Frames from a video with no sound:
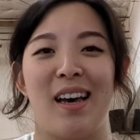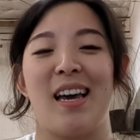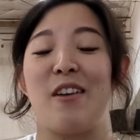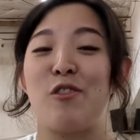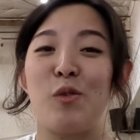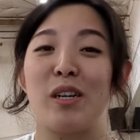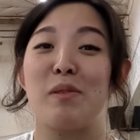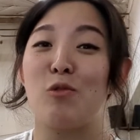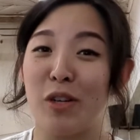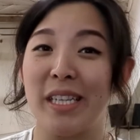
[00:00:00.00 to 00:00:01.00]
If you want to be
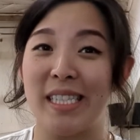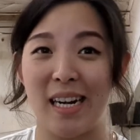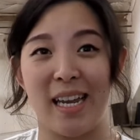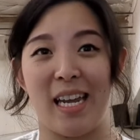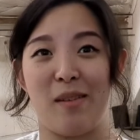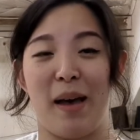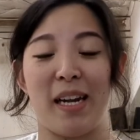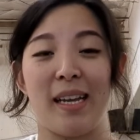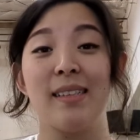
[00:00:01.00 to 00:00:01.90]
really dedicated about it,